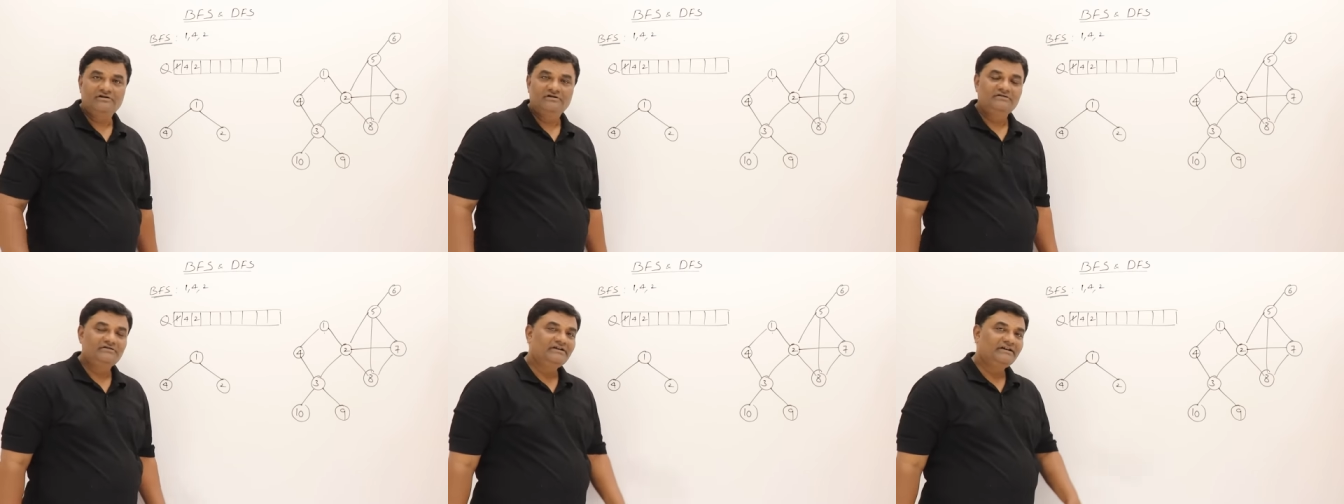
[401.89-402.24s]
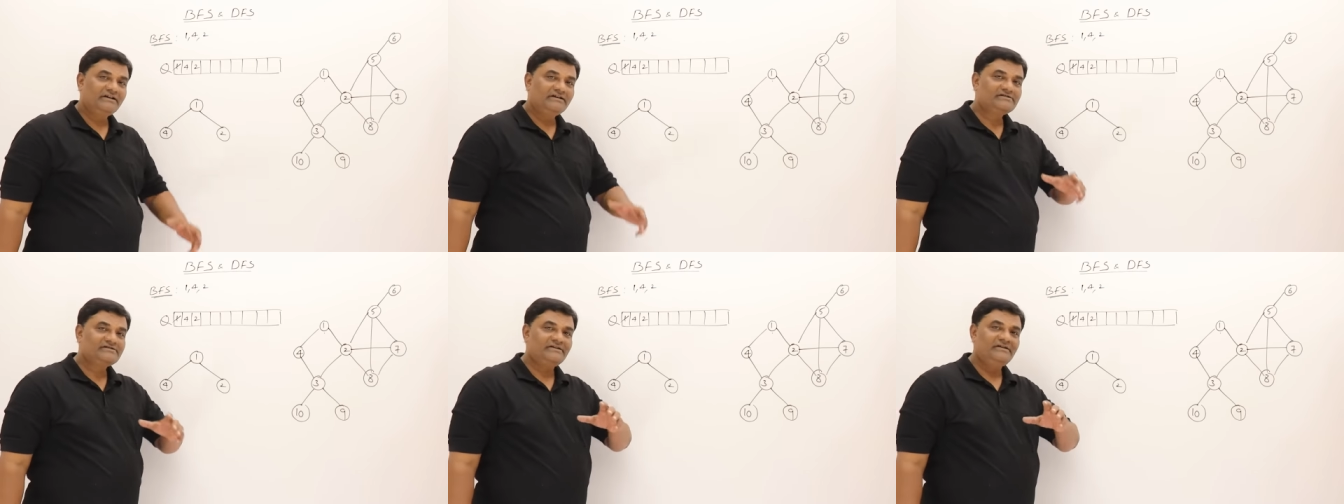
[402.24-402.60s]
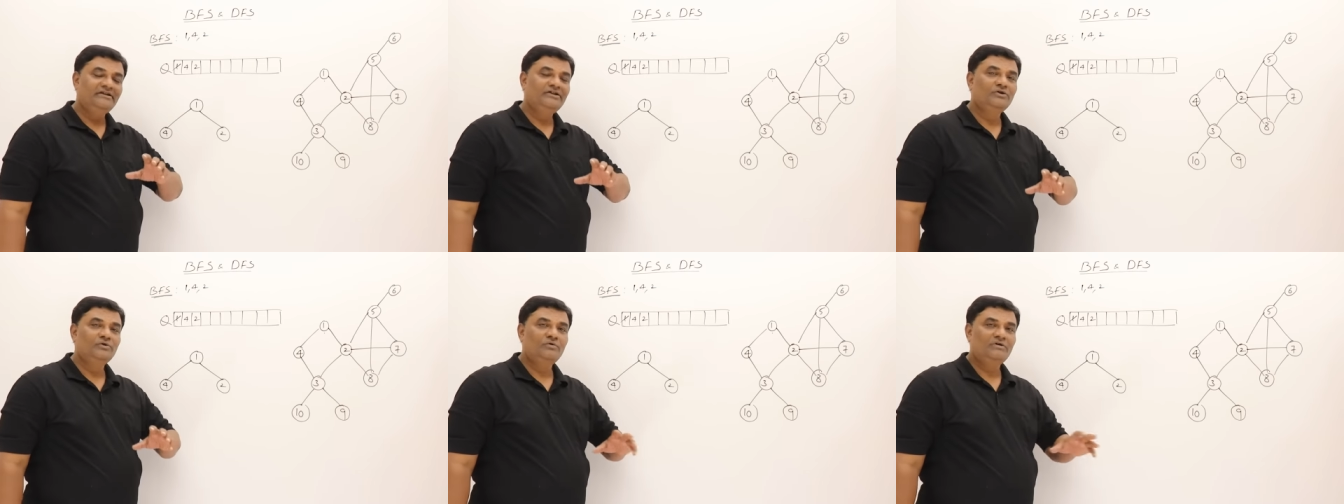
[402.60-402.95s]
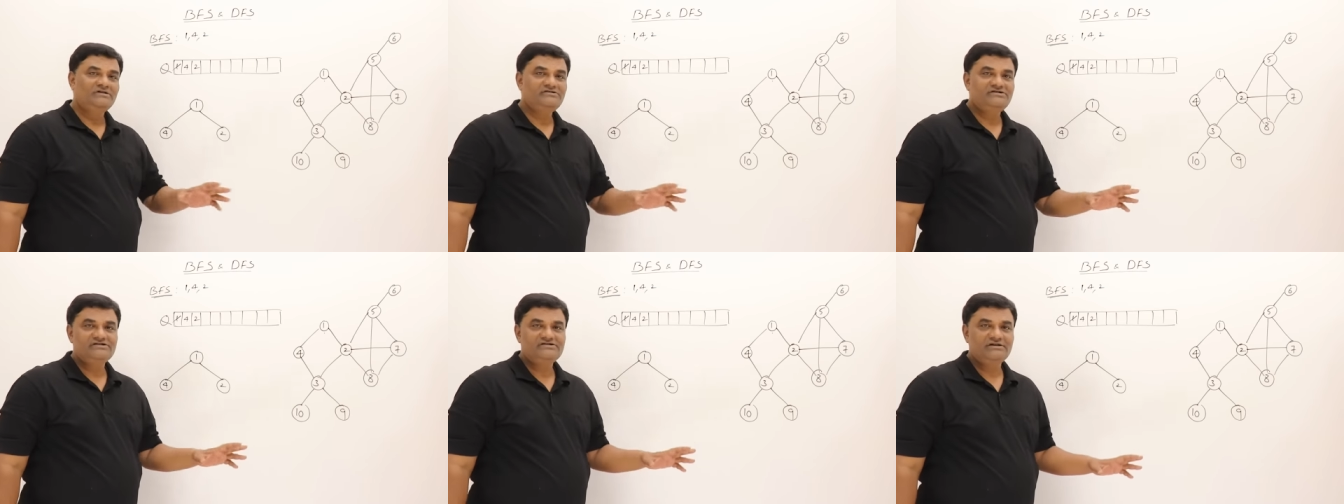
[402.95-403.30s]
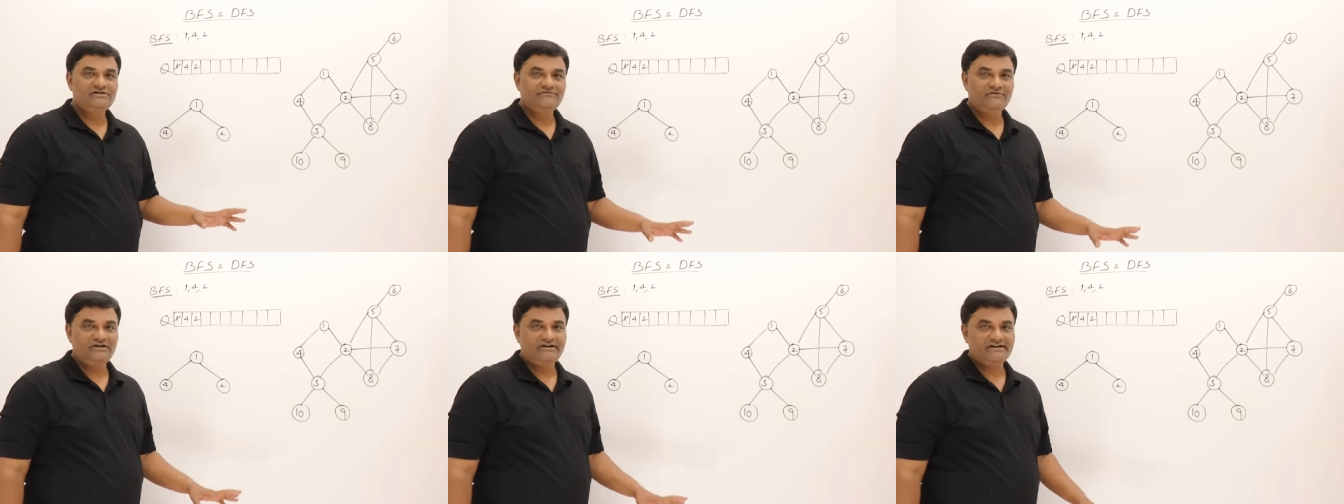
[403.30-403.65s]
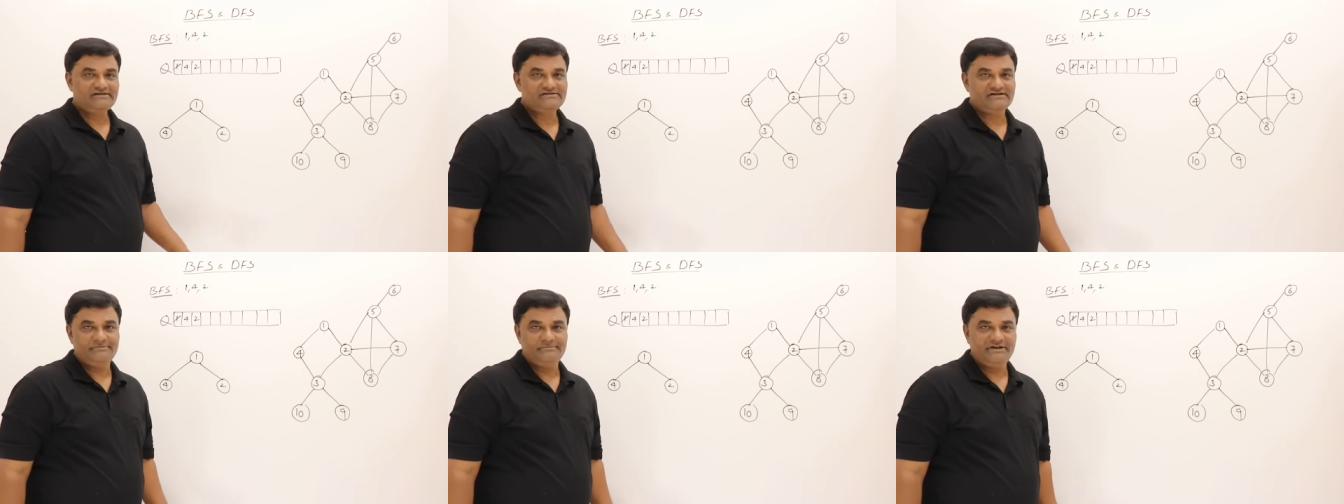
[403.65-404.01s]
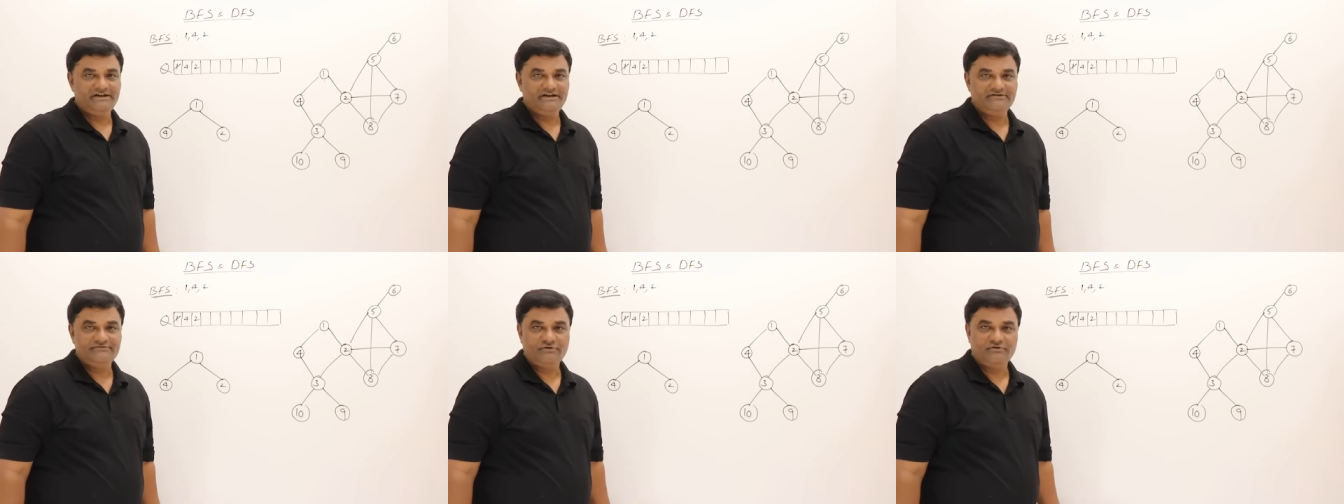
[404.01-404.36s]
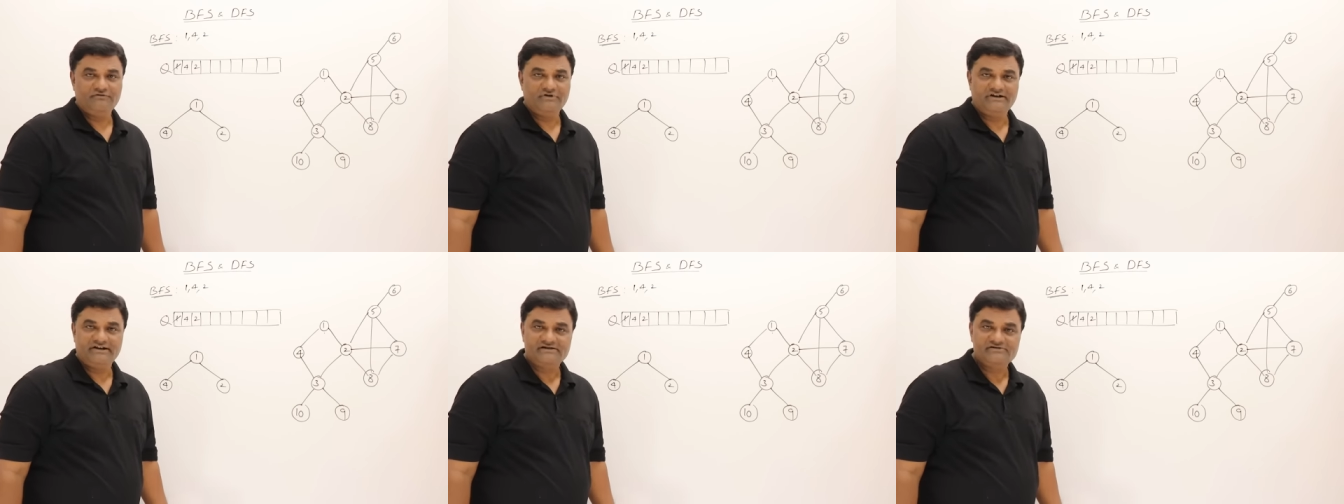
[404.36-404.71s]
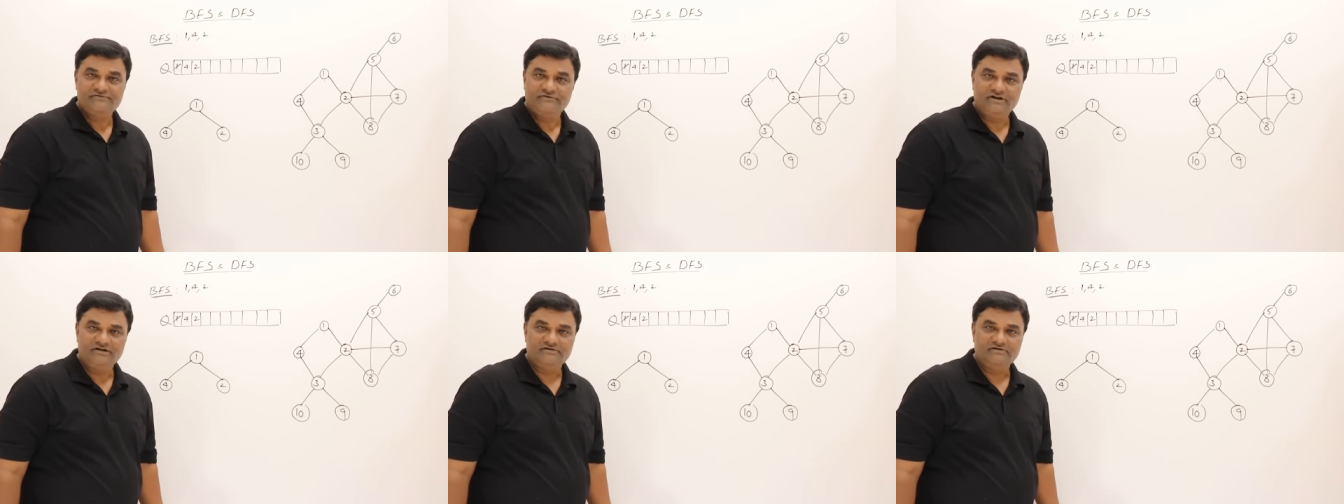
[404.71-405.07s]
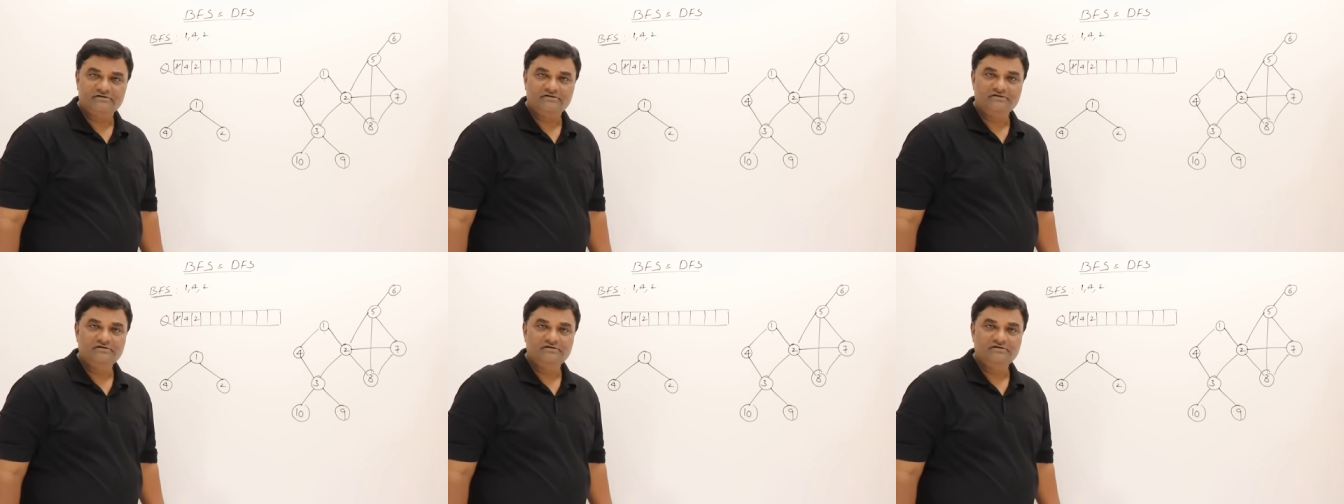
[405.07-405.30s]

There is no adjacent vertex remaining for vertex 1.